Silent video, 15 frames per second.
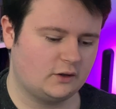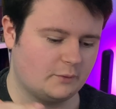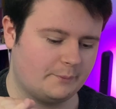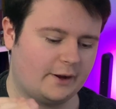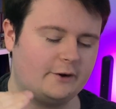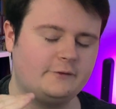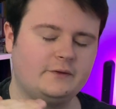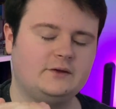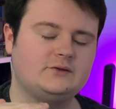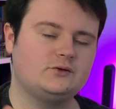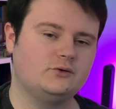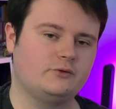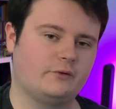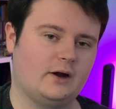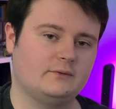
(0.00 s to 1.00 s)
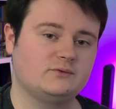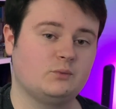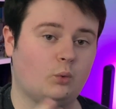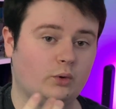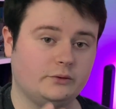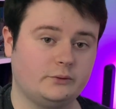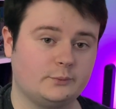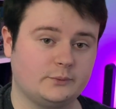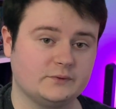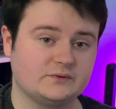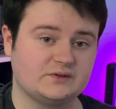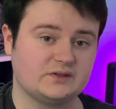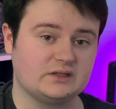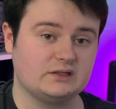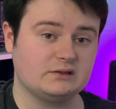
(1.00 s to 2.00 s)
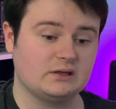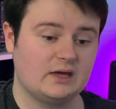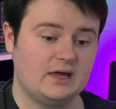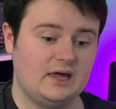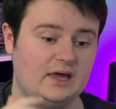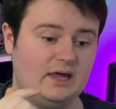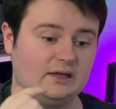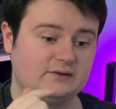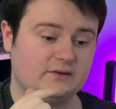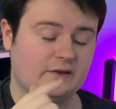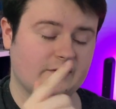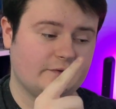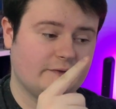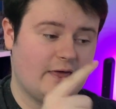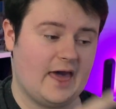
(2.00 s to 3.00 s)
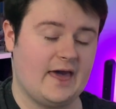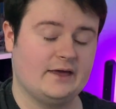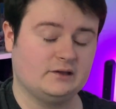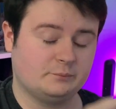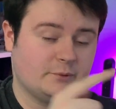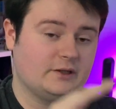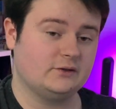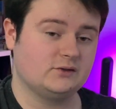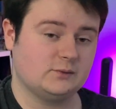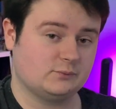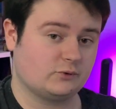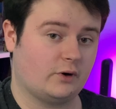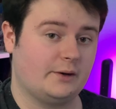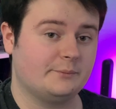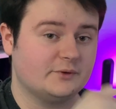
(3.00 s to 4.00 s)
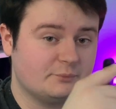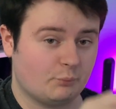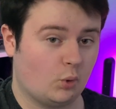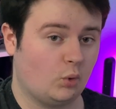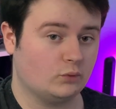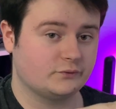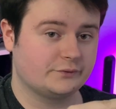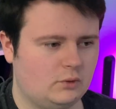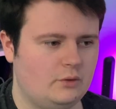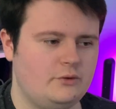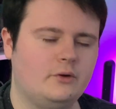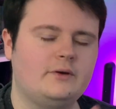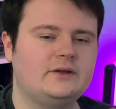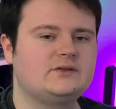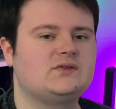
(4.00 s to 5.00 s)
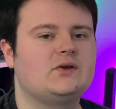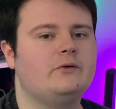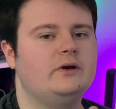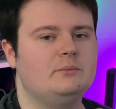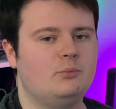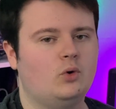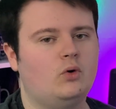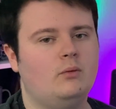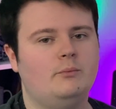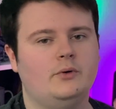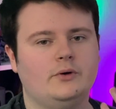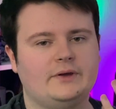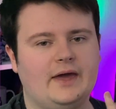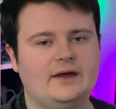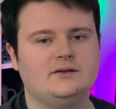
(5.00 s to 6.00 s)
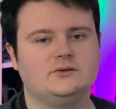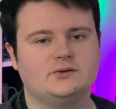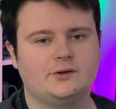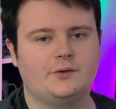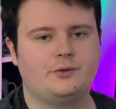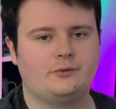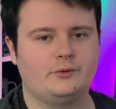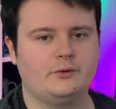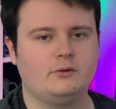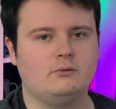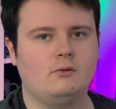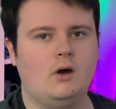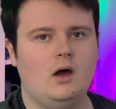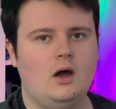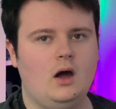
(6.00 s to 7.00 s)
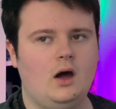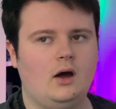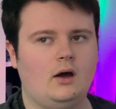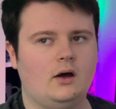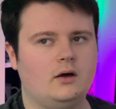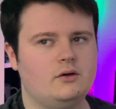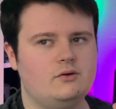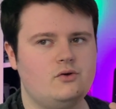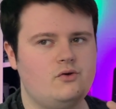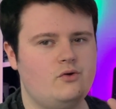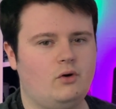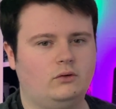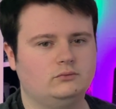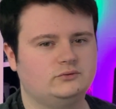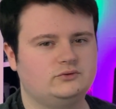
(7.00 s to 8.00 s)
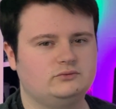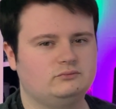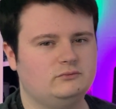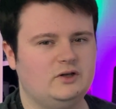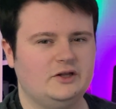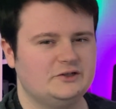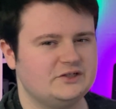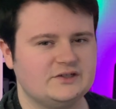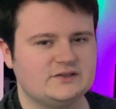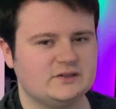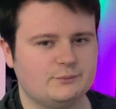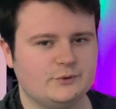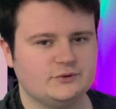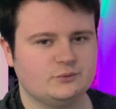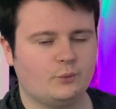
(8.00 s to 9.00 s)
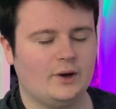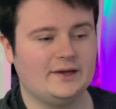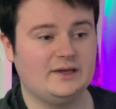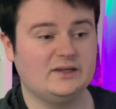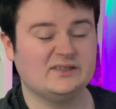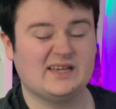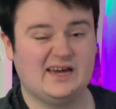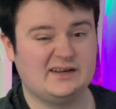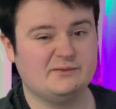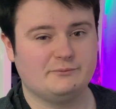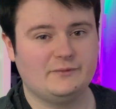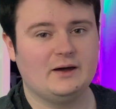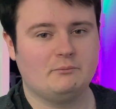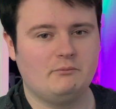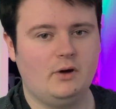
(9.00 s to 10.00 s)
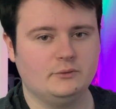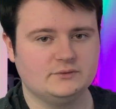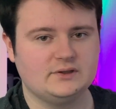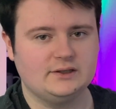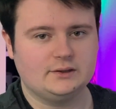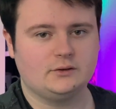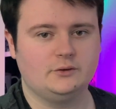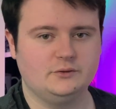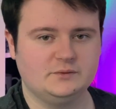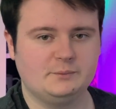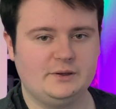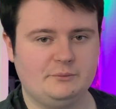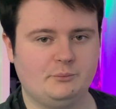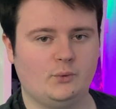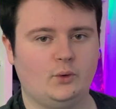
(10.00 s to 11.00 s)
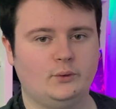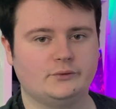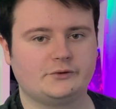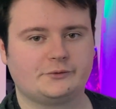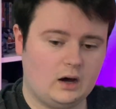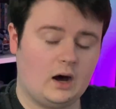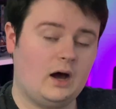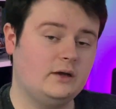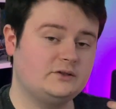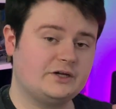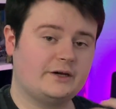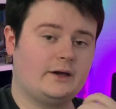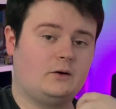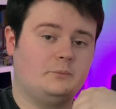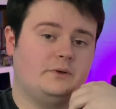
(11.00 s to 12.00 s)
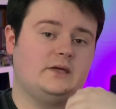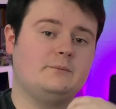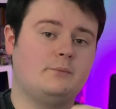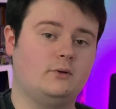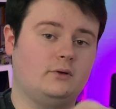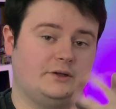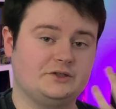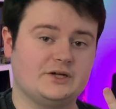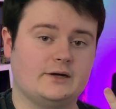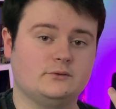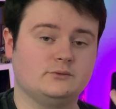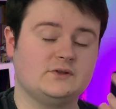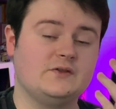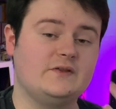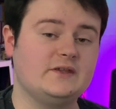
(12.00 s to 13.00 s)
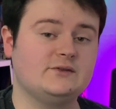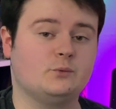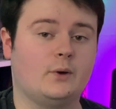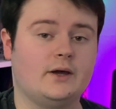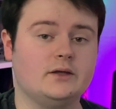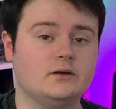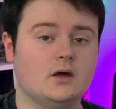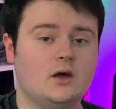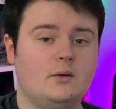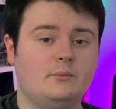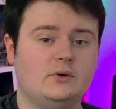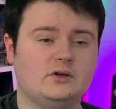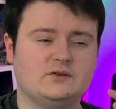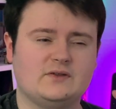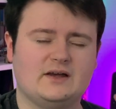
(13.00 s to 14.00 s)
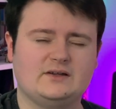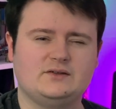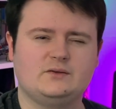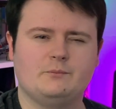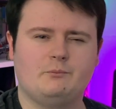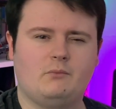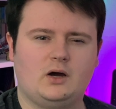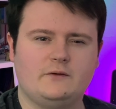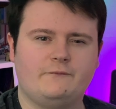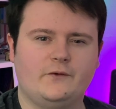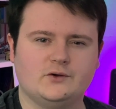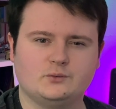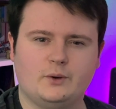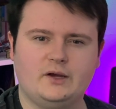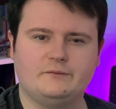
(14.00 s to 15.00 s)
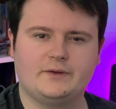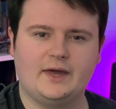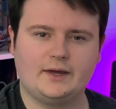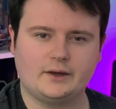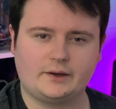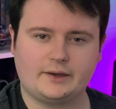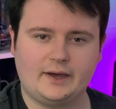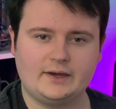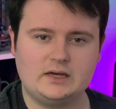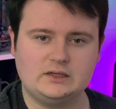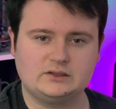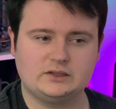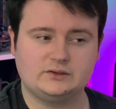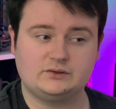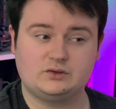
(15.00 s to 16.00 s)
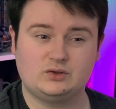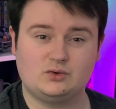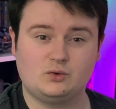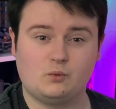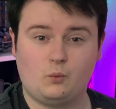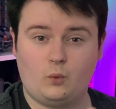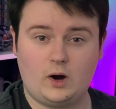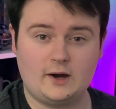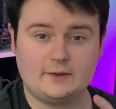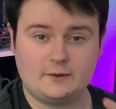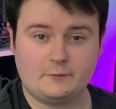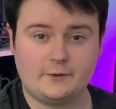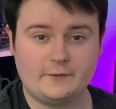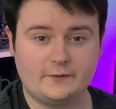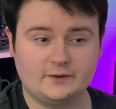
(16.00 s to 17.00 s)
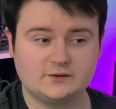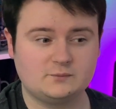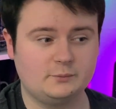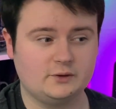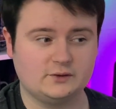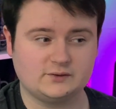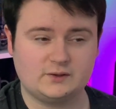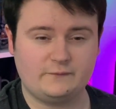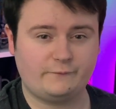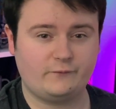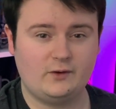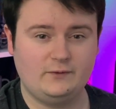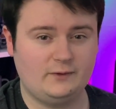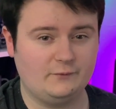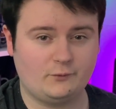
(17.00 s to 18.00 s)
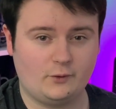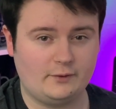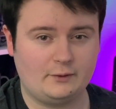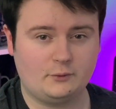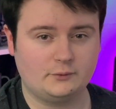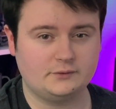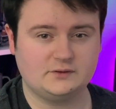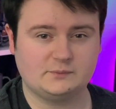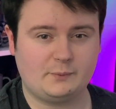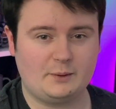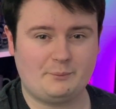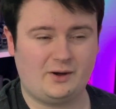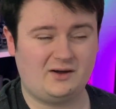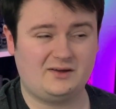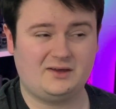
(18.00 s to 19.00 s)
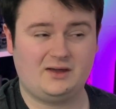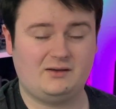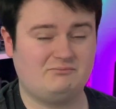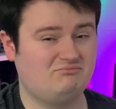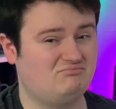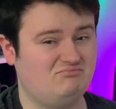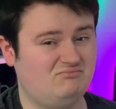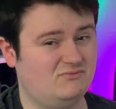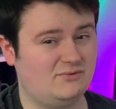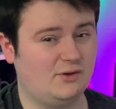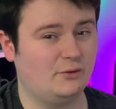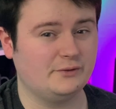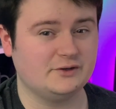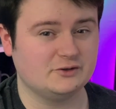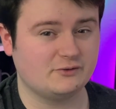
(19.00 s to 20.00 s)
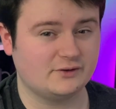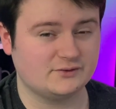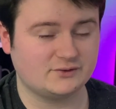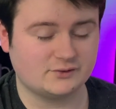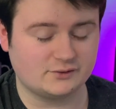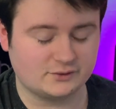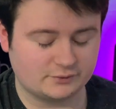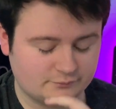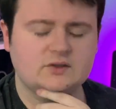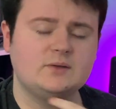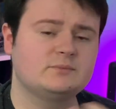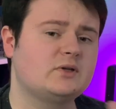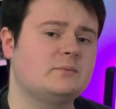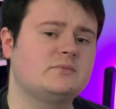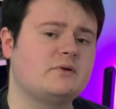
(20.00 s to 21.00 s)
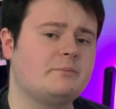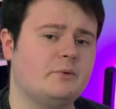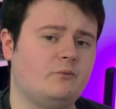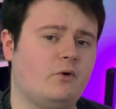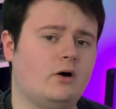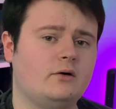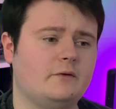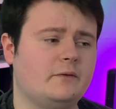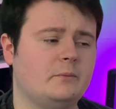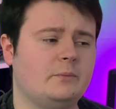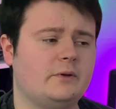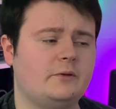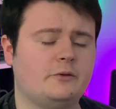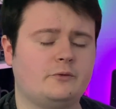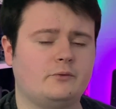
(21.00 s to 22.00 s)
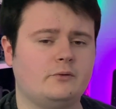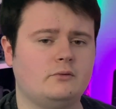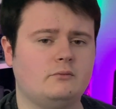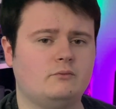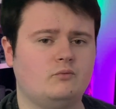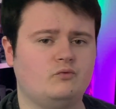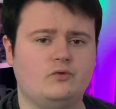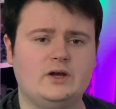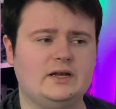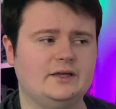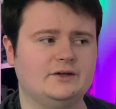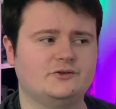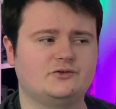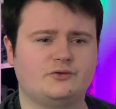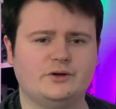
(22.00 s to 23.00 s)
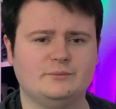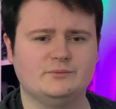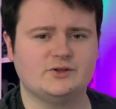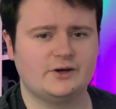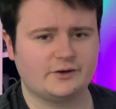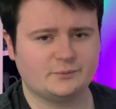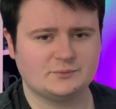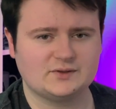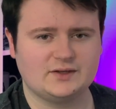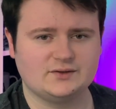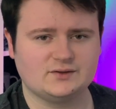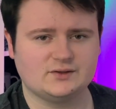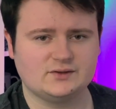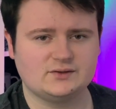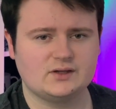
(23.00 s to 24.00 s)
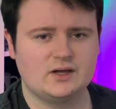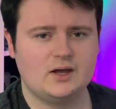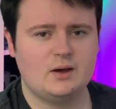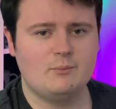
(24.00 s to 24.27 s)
Comparing these two graphs, what you can see is that there has been subscribers bought. Not necessarily bought, but gained through not legitimate ways, and that mostly includes being bought. I check out people and channels in this way because that's my first way of getting a gauge as to why they're in this, because if they've got their audience by buying it, not interested. Sometimes I've been wrong and they've been through really extreme circumstances.